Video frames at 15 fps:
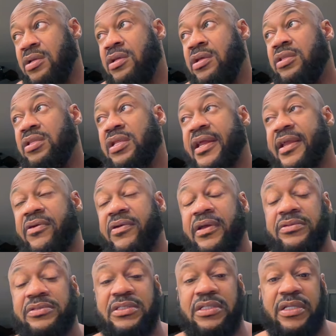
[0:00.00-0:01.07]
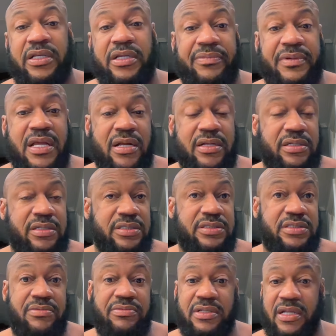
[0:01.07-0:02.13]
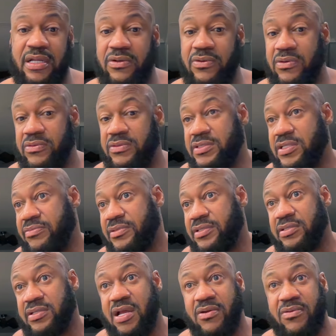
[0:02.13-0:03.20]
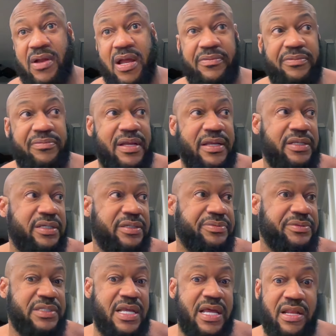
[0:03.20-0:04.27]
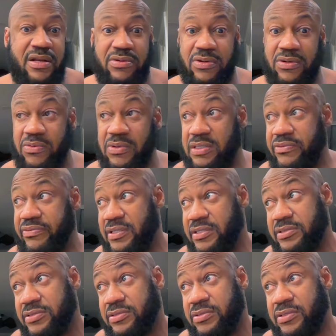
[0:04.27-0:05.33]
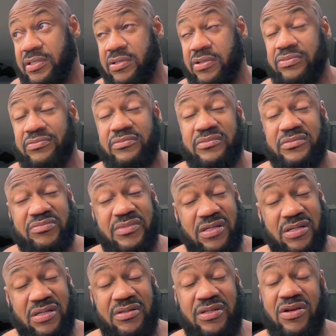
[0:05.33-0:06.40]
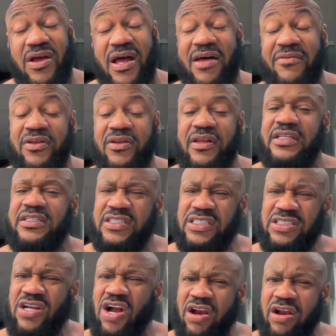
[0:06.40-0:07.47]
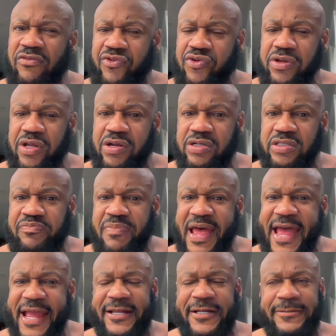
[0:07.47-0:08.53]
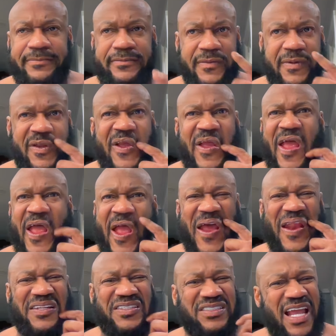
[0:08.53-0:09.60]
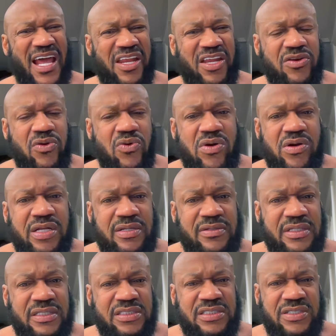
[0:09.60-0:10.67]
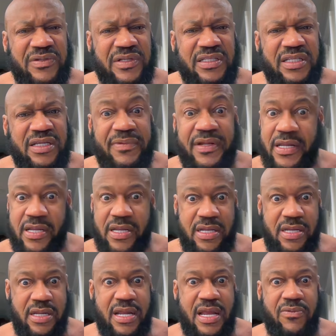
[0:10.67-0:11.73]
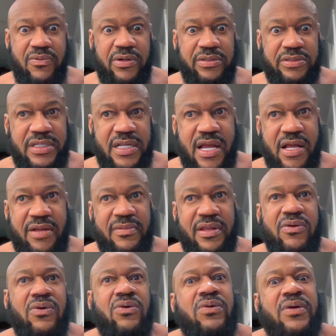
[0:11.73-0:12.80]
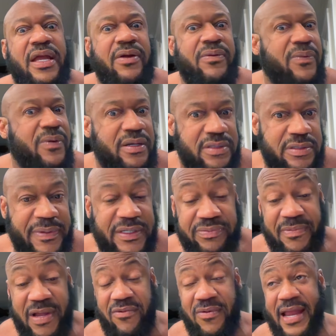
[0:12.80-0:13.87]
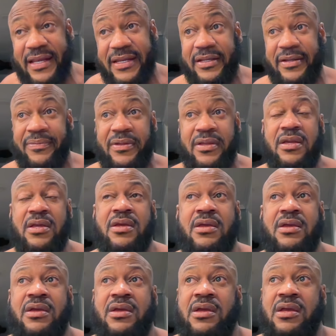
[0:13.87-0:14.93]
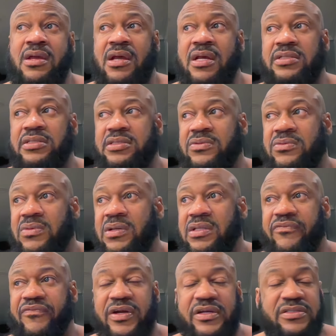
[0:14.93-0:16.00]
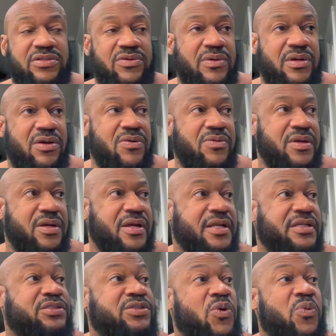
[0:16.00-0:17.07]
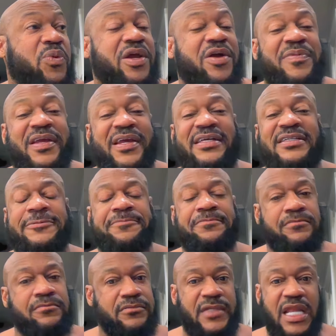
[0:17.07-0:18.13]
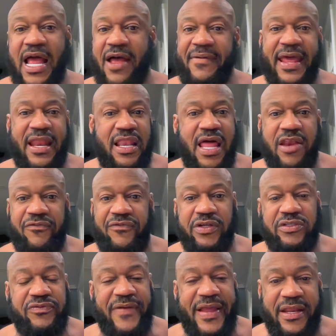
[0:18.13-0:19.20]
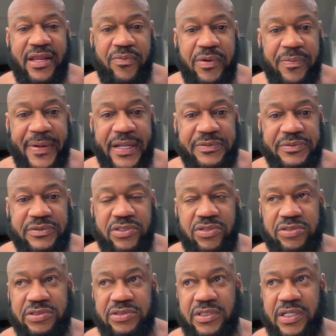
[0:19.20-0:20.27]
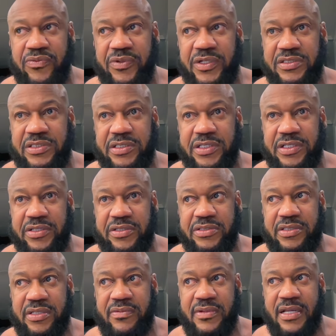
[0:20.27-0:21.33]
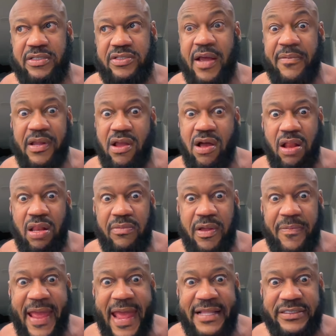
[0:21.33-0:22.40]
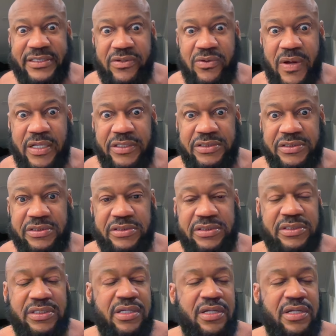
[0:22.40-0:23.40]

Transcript: And then I could go see the hip doctor because something ain't going Something's Something not right with my hips. I don't know what the fuck is going on. I mean, you know, I, this, this started a few years back. And I just kind of ignored it and just didn't really think, about it got worse now. I'm like, okay, what is, especially my right hip. I said, what the fuck is going on here? And it's so weird because I've had a lot of friends who've had hip replacement surgeries in recent years. And I'm like, so I've been calling them up asking questions.